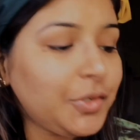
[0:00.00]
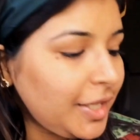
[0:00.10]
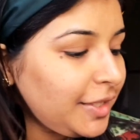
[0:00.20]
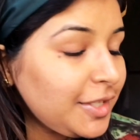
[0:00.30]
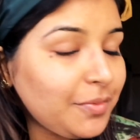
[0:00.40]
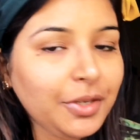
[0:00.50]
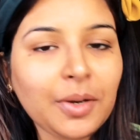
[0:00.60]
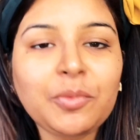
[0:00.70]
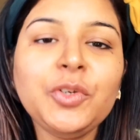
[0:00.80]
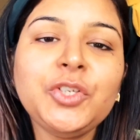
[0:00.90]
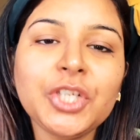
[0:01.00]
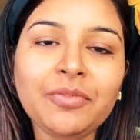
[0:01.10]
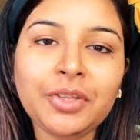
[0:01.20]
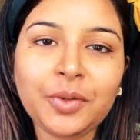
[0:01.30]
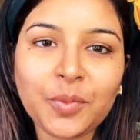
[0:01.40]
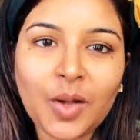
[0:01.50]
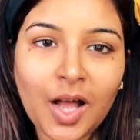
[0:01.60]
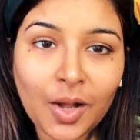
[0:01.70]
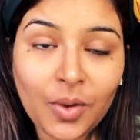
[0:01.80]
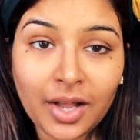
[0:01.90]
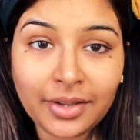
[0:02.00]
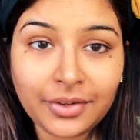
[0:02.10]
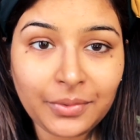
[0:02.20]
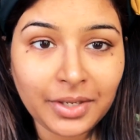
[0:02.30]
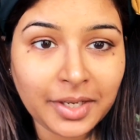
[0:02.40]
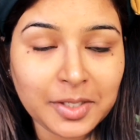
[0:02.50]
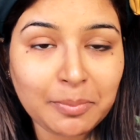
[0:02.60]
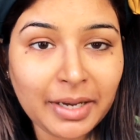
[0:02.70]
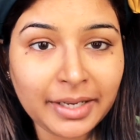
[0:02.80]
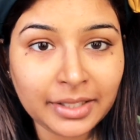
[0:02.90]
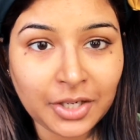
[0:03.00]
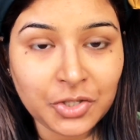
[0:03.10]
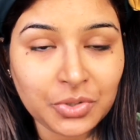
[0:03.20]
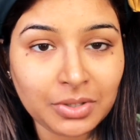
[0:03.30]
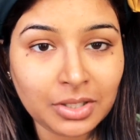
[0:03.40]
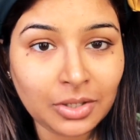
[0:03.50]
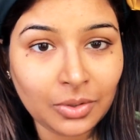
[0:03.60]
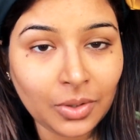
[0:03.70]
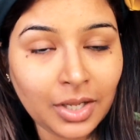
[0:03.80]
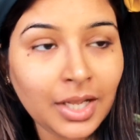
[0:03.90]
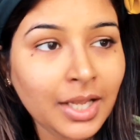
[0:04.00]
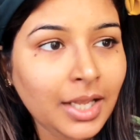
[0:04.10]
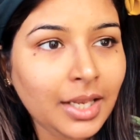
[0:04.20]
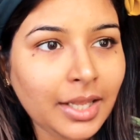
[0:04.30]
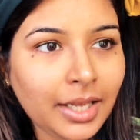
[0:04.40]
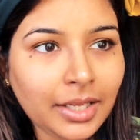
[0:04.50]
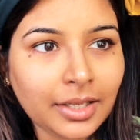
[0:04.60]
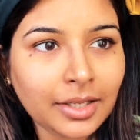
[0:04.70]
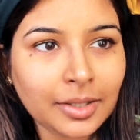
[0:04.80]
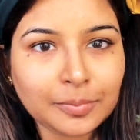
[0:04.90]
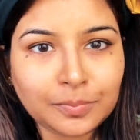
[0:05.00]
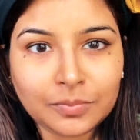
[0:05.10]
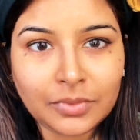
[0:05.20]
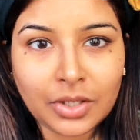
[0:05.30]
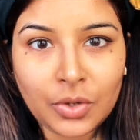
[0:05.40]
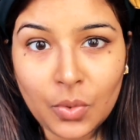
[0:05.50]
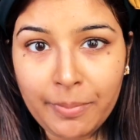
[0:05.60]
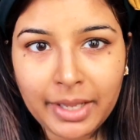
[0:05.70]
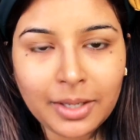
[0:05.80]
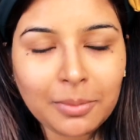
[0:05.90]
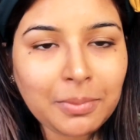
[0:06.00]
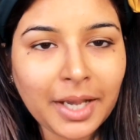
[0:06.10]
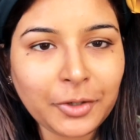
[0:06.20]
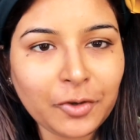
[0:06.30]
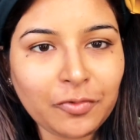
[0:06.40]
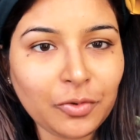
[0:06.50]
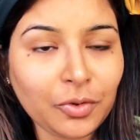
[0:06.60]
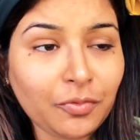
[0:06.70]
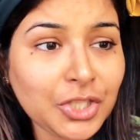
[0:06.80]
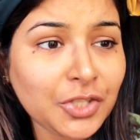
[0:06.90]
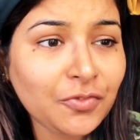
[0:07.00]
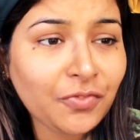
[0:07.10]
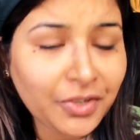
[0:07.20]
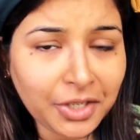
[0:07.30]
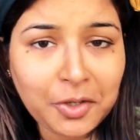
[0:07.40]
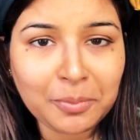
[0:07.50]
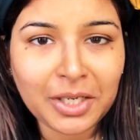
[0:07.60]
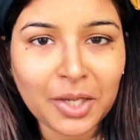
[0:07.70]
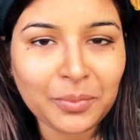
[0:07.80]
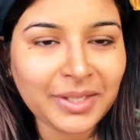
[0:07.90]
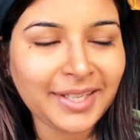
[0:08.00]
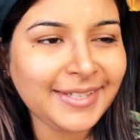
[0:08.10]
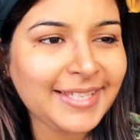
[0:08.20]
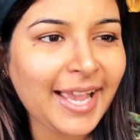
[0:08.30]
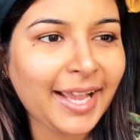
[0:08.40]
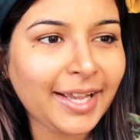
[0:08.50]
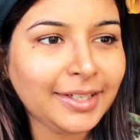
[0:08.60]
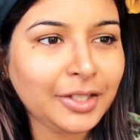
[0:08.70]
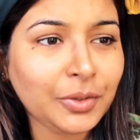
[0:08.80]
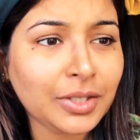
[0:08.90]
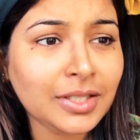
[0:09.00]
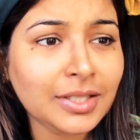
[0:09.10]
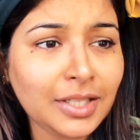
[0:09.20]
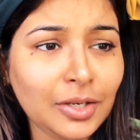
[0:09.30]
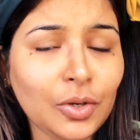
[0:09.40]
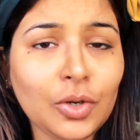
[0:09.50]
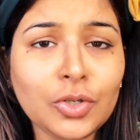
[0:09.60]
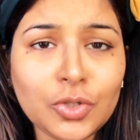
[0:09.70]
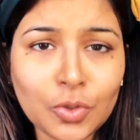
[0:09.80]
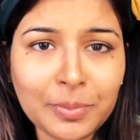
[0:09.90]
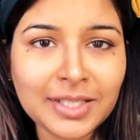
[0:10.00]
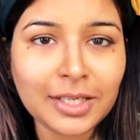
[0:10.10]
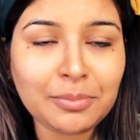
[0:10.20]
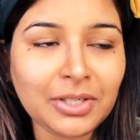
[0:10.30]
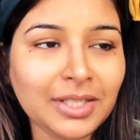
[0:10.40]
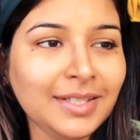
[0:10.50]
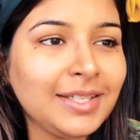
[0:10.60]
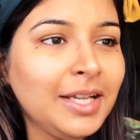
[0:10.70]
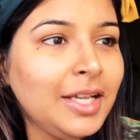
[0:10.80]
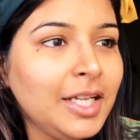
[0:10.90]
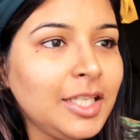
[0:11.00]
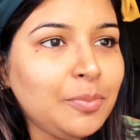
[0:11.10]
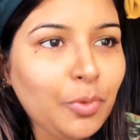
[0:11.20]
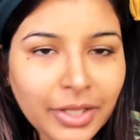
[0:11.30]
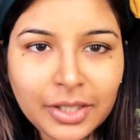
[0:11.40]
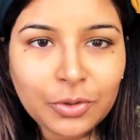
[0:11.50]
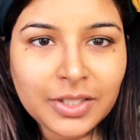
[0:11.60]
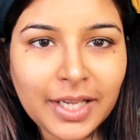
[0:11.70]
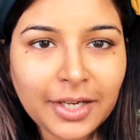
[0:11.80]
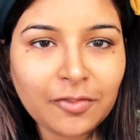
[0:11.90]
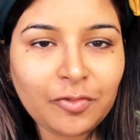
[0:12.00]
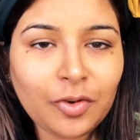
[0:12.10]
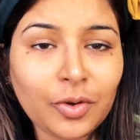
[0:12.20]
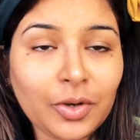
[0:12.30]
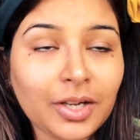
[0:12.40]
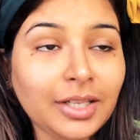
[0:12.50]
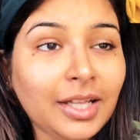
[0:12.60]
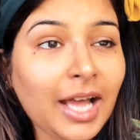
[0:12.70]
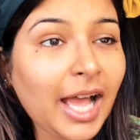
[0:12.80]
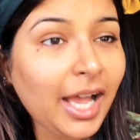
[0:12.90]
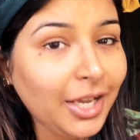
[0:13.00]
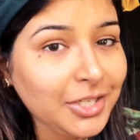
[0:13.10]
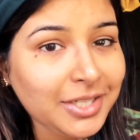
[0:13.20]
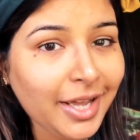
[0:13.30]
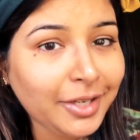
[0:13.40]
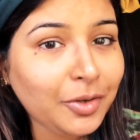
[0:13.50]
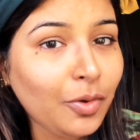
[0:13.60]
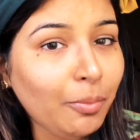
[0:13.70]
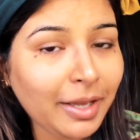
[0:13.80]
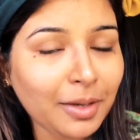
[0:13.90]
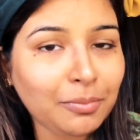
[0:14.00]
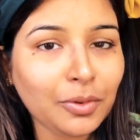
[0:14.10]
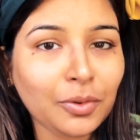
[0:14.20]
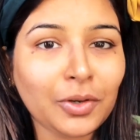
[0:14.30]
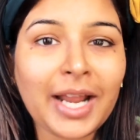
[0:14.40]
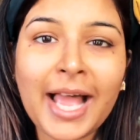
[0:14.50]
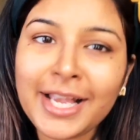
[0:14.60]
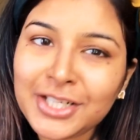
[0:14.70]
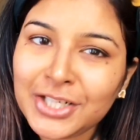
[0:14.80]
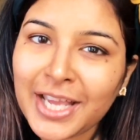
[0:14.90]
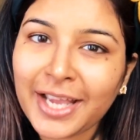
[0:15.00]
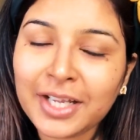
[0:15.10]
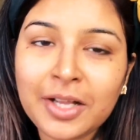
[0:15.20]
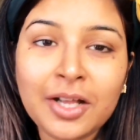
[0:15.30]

today in this video I'm going to share with you how I create my natural look, like the no makeup kind of look, which is very common nowadays, and you can see so many celebrities sporting those kind of look, the hashtag no makeup look or hashtag